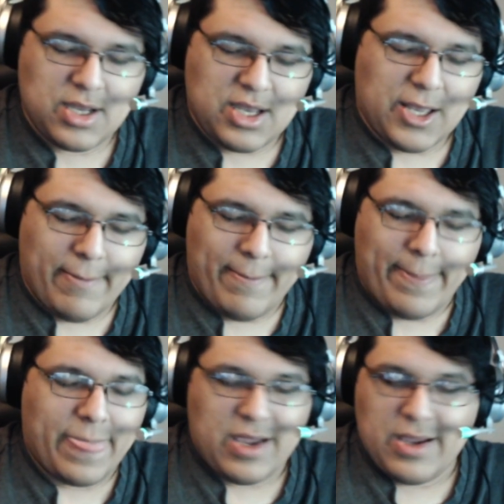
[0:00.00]
Um,
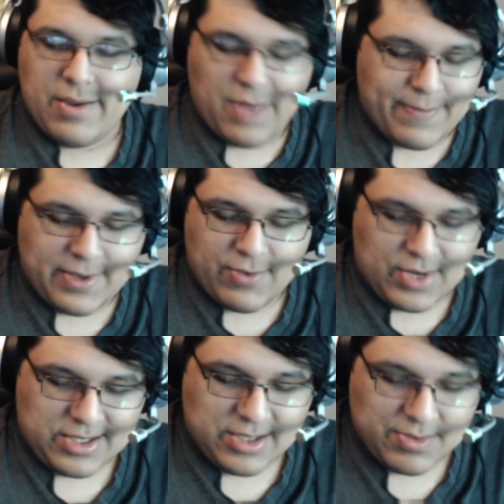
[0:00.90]
might be
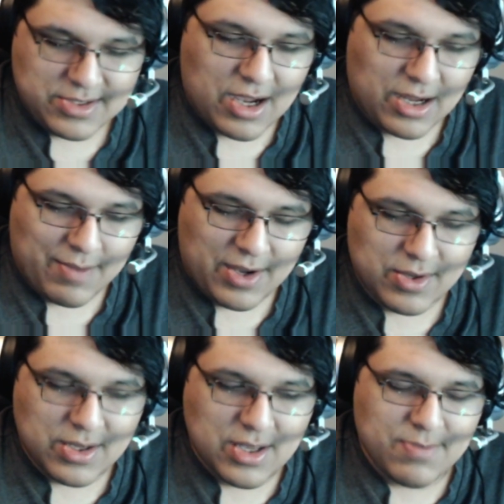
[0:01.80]
really dumb to talk about,
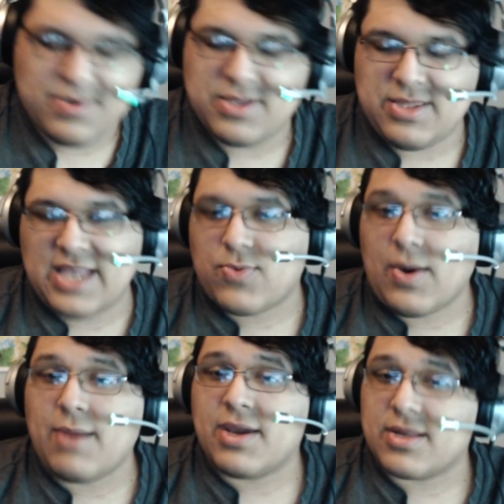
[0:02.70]
but that's why
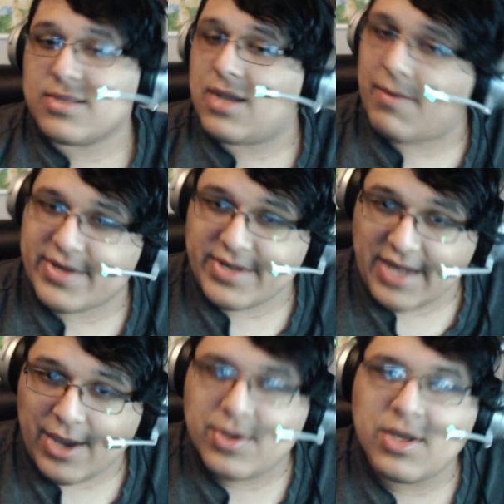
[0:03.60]
I'm not going to talk about it
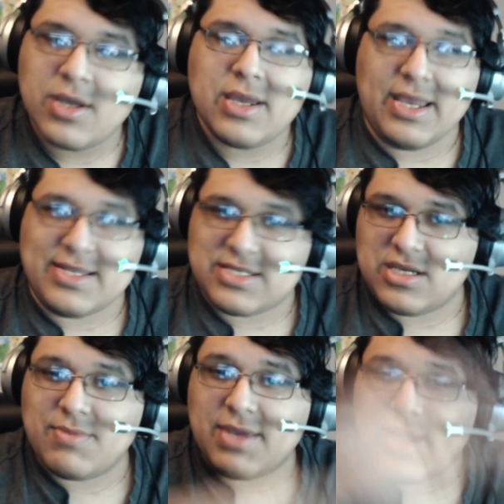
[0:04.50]
now. It's
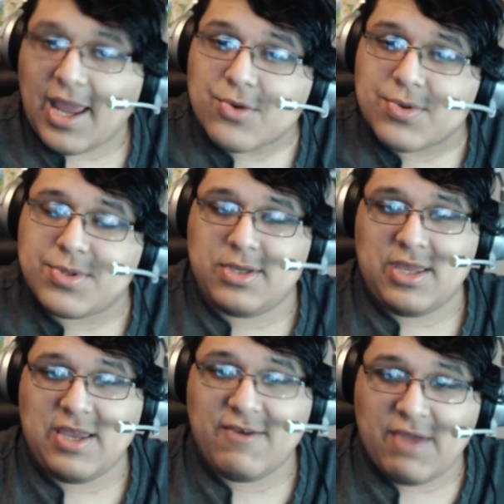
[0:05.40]
going to be a later thing
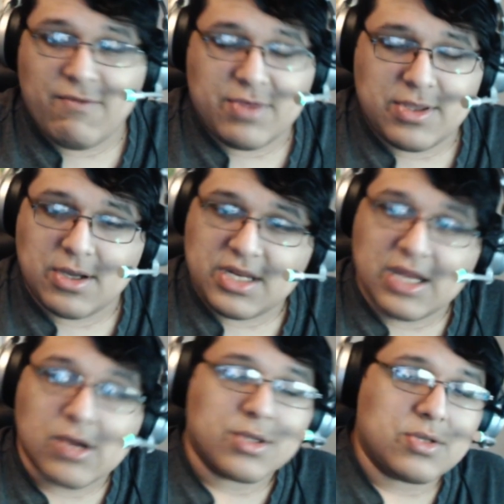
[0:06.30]
if everything on
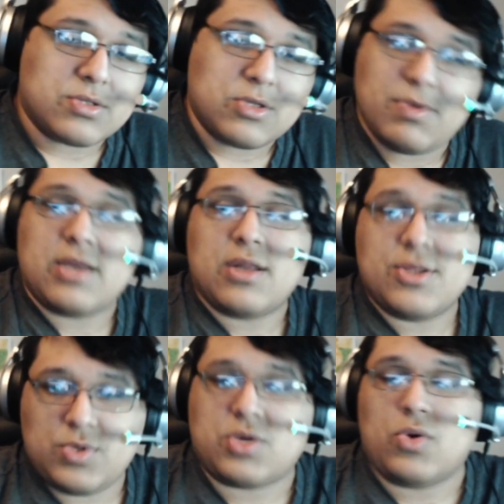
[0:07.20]
here on YouTube and on
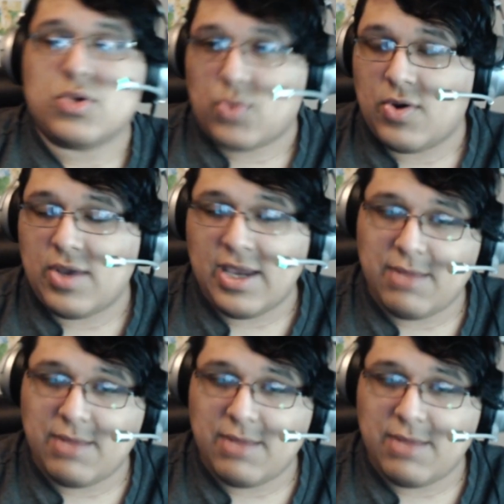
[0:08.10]
Twitch goes well and I